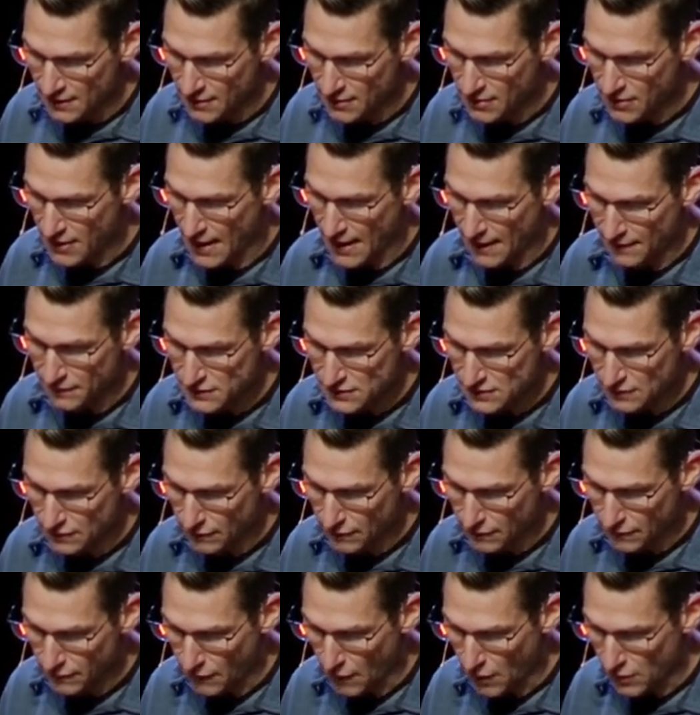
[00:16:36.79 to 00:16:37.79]
thefts,
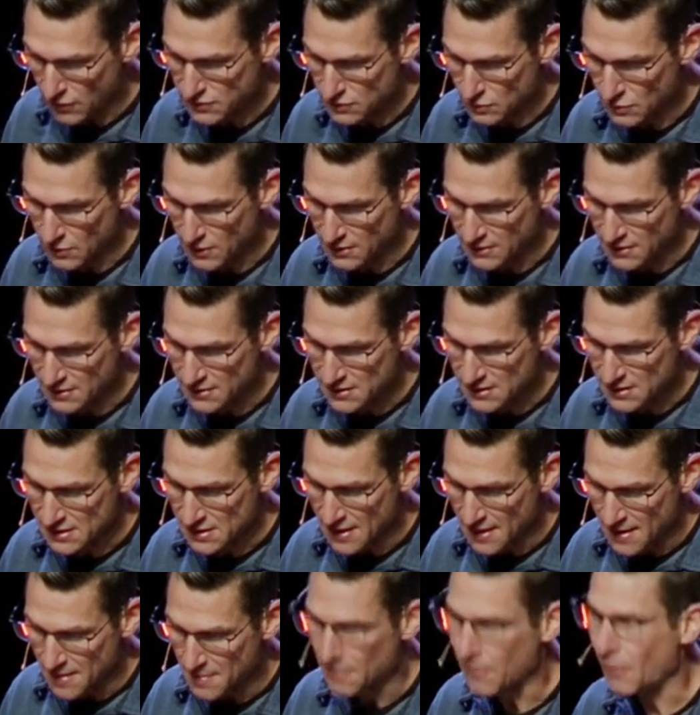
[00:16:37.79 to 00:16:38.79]
false witness,
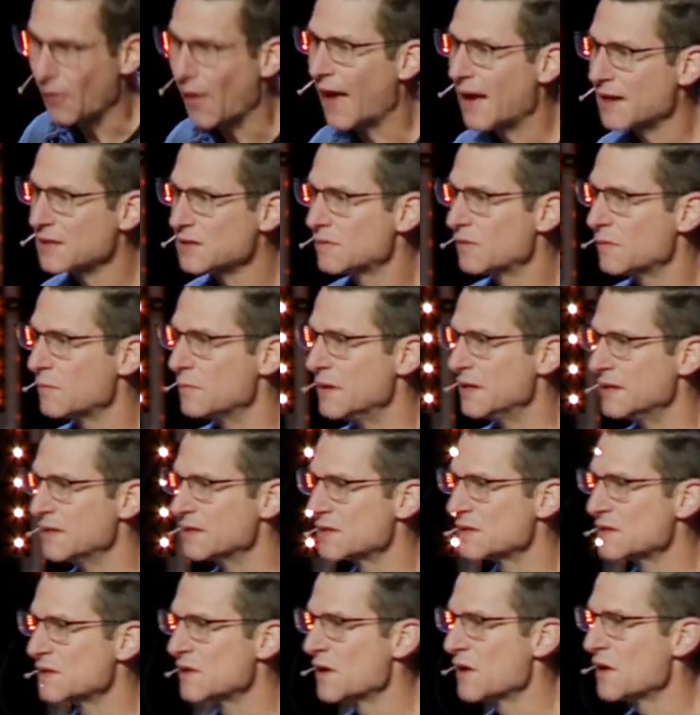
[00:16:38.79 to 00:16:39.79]
blasphemies.